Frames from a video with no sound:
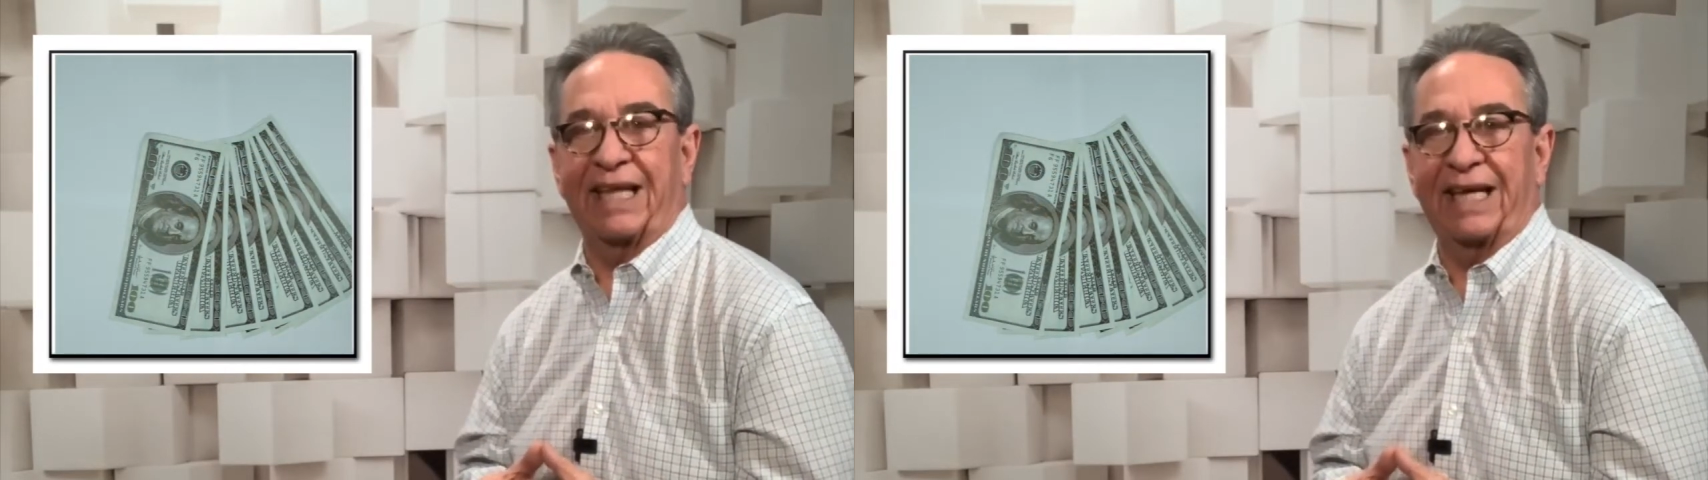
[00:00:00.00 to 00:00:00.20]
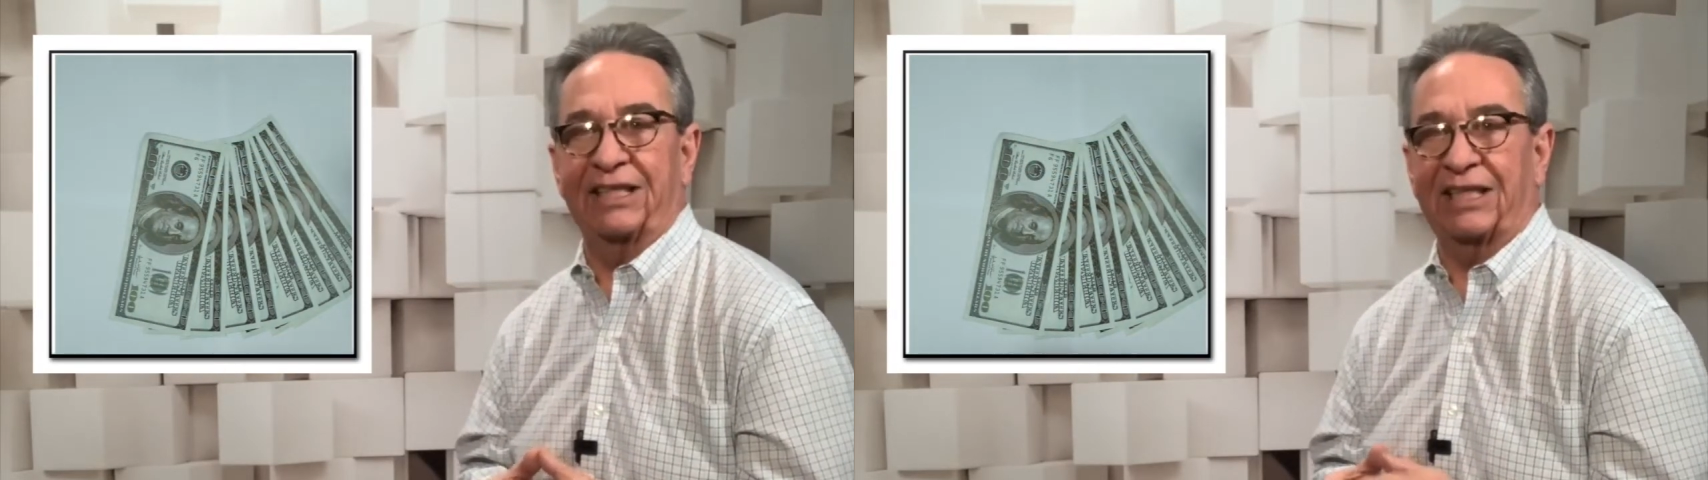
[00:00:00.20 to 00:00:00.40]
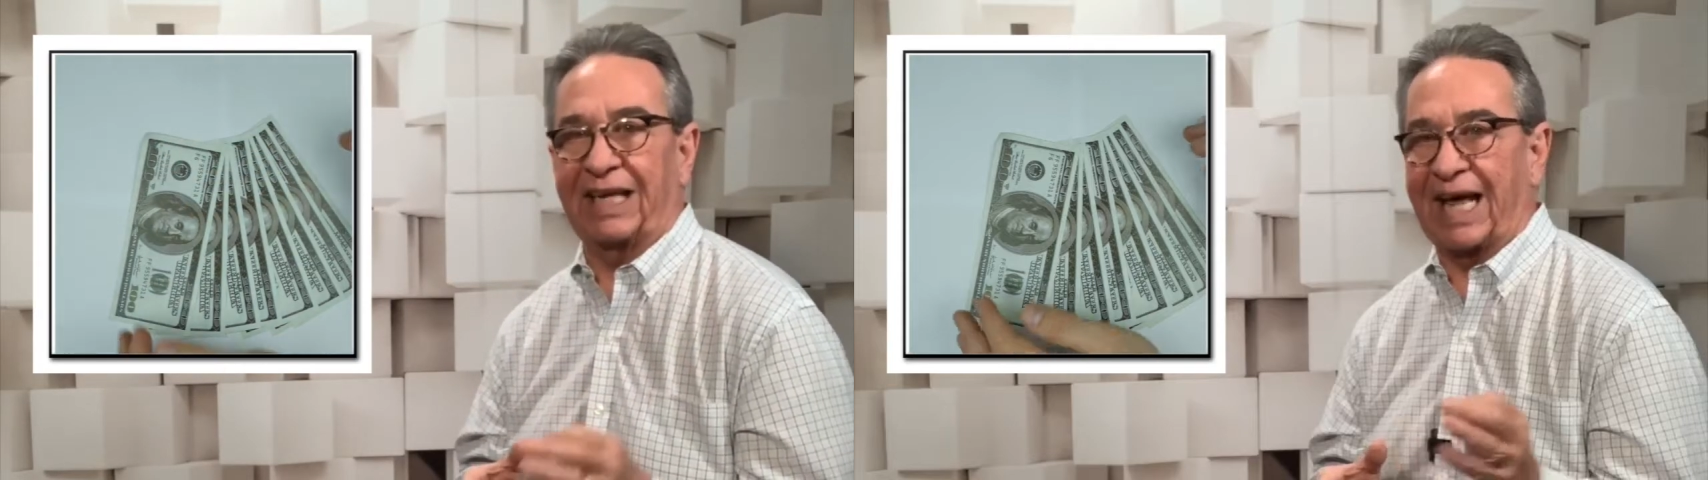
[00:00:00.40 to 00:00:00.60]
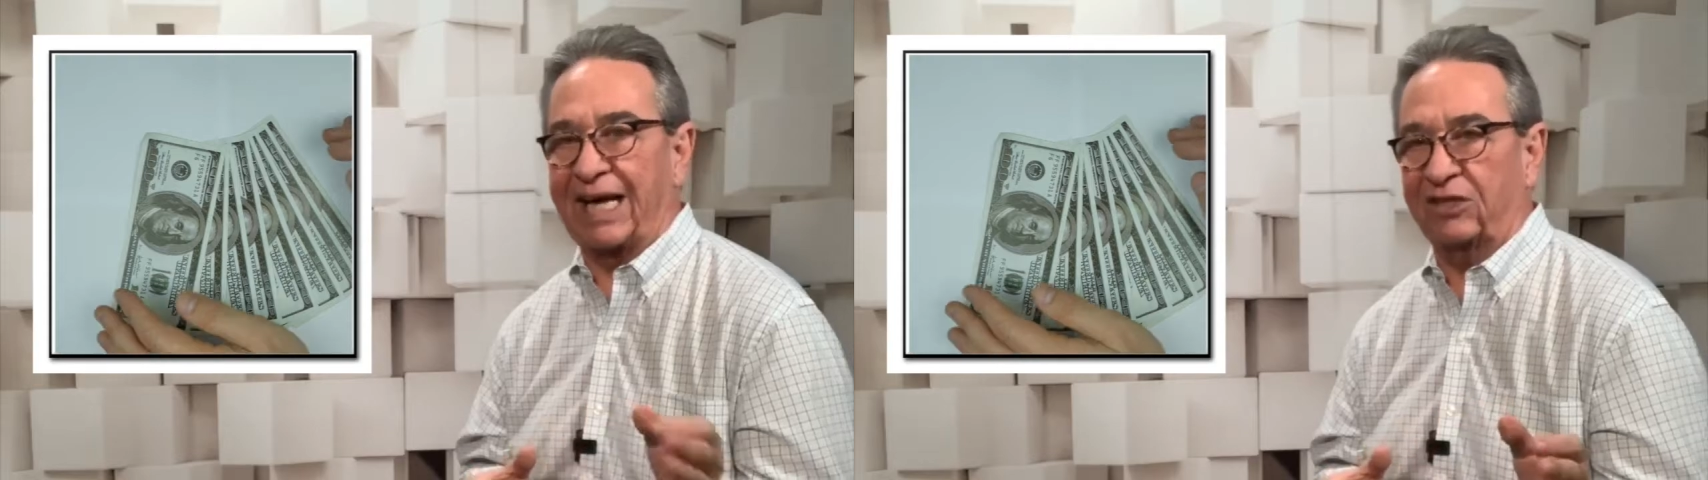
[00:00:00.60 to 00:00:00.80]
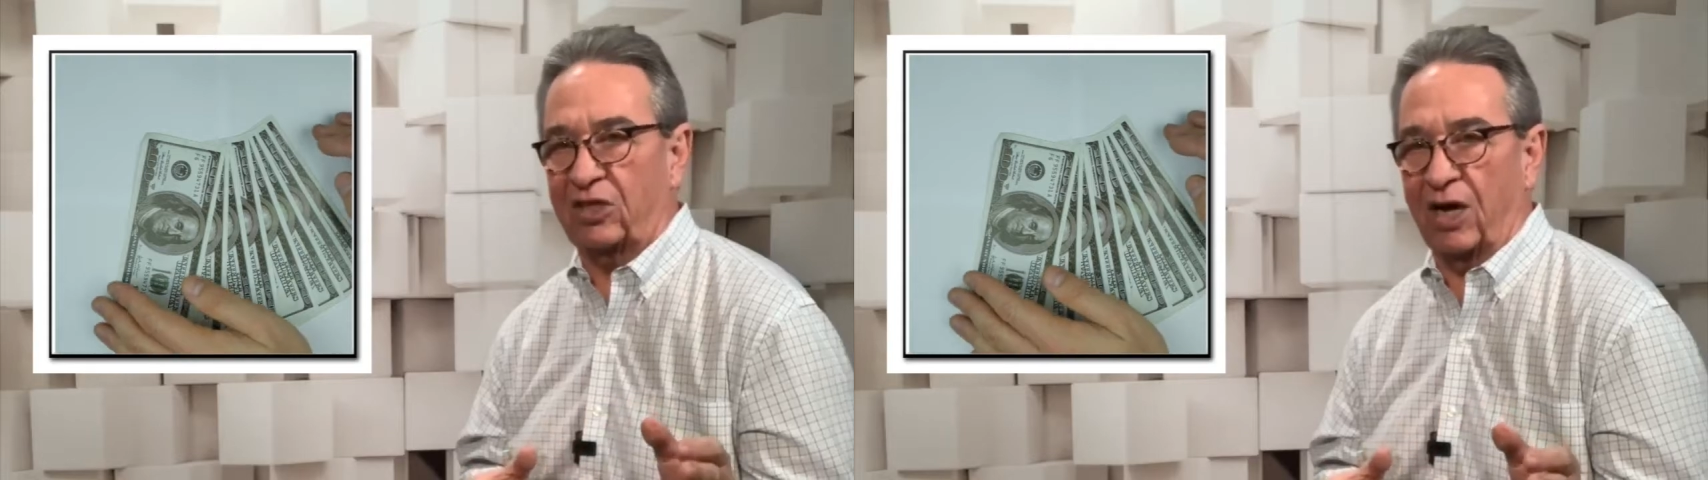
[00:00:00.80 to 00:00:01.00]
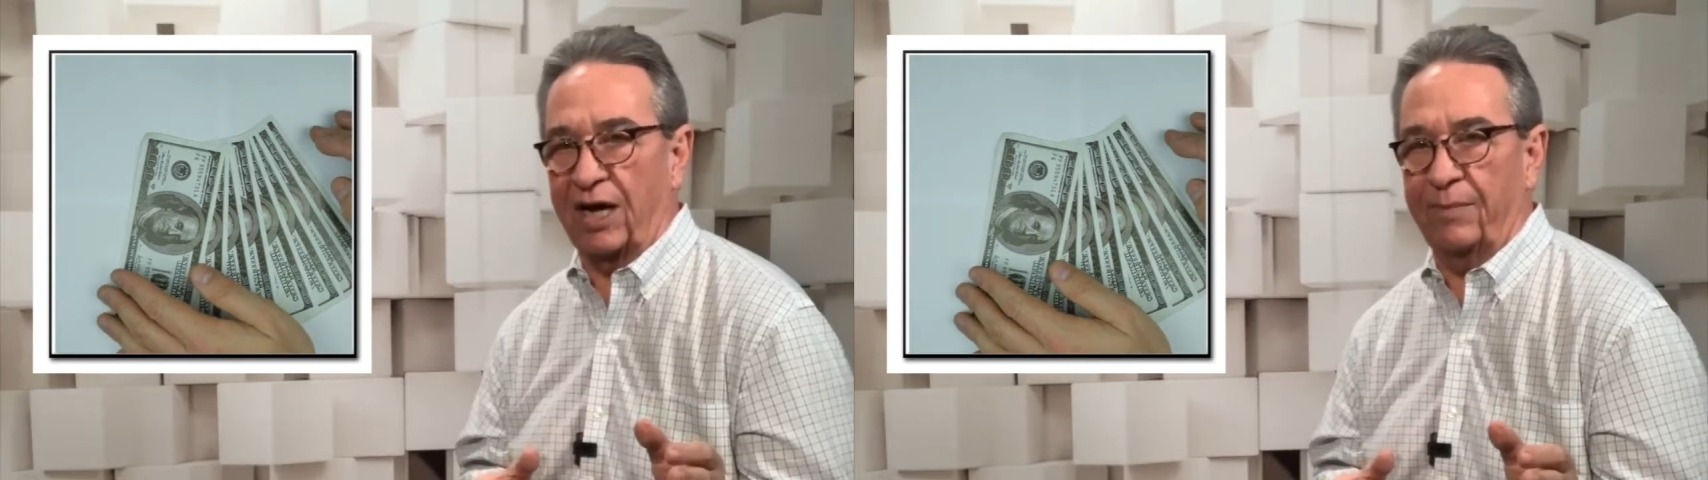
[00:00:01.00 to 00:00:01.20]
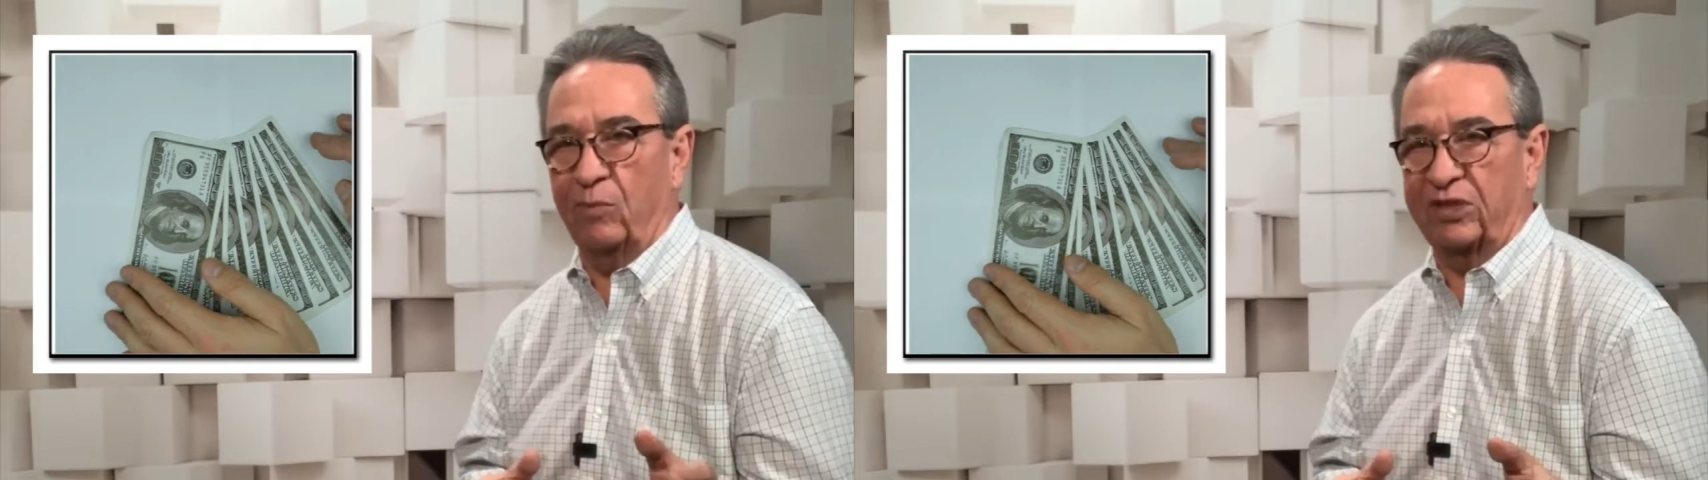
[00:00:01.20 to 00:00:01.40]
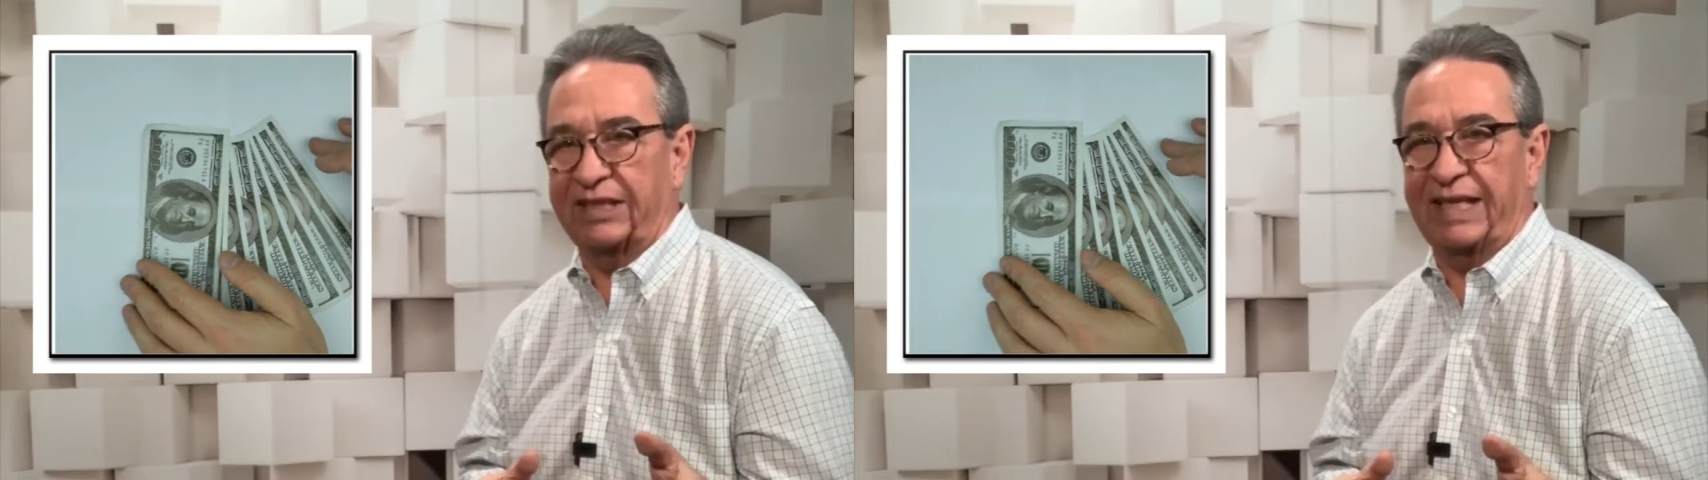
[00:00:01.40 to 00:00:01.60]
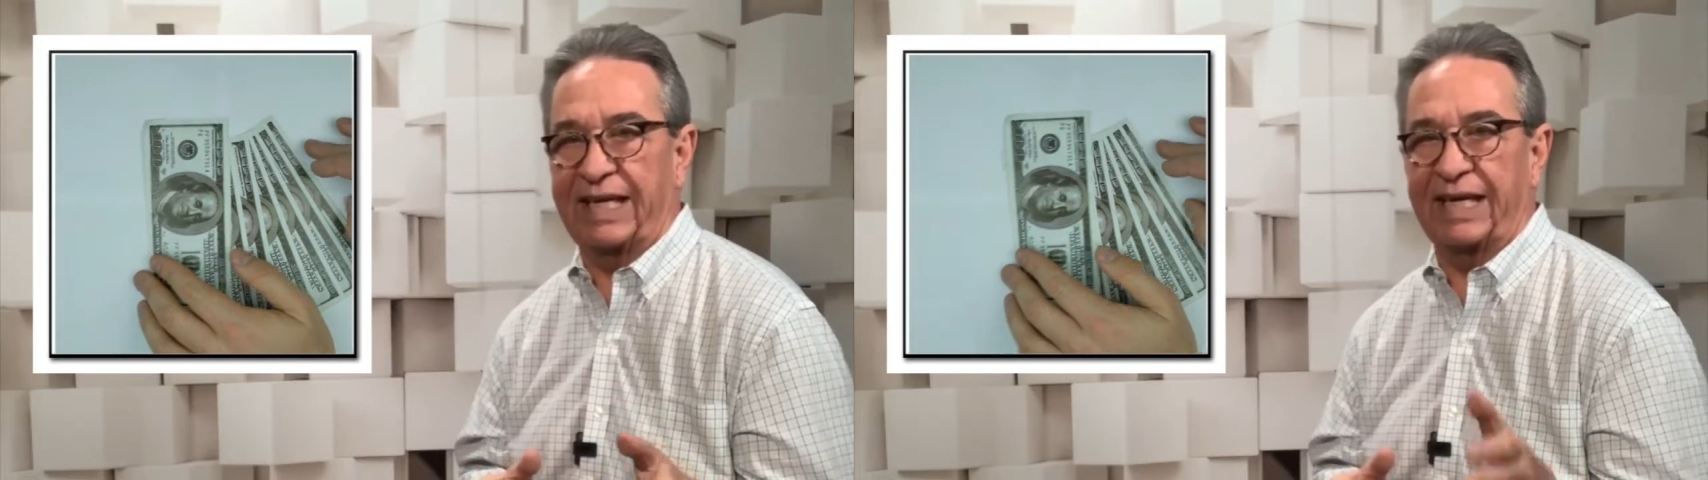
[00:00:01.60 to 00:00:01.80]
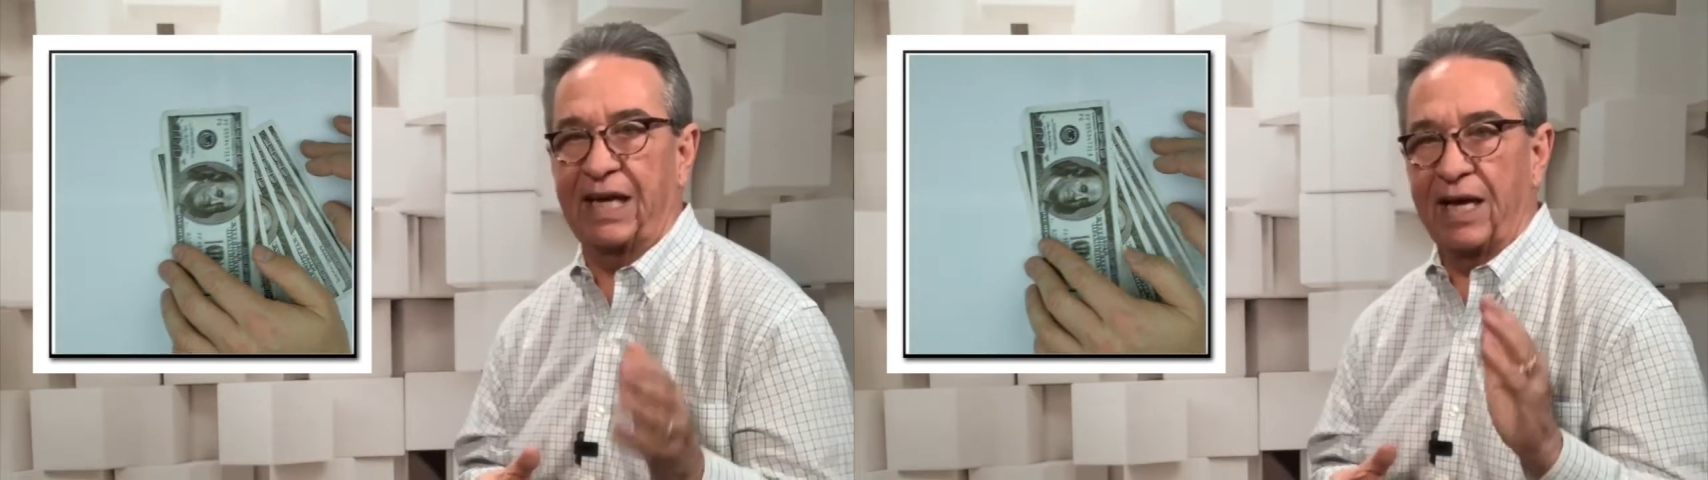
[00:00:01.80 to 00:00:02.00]
things last time was
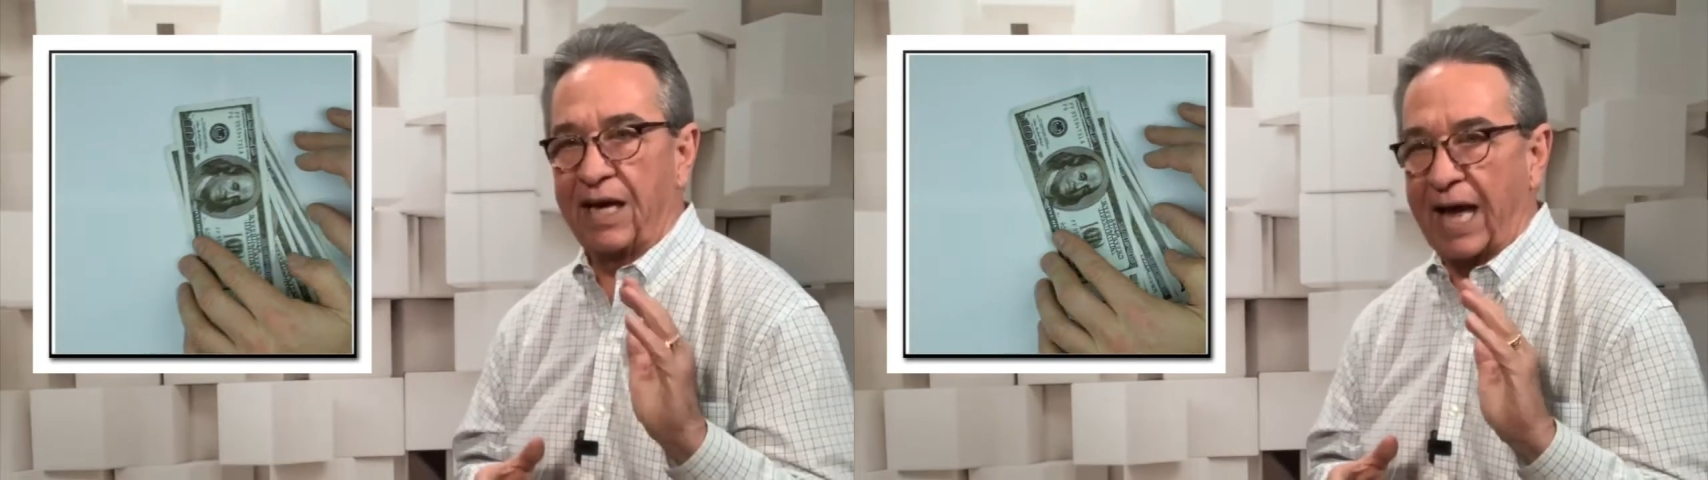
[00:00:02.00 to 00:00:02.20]
seeing